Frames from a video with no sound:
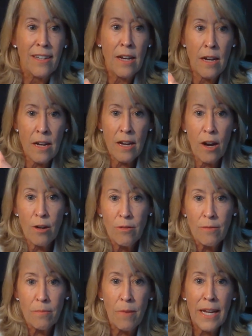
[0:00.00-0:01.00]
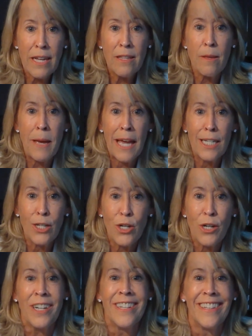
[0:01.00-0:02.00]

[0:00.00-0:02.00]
Here you go, Mike, the manager.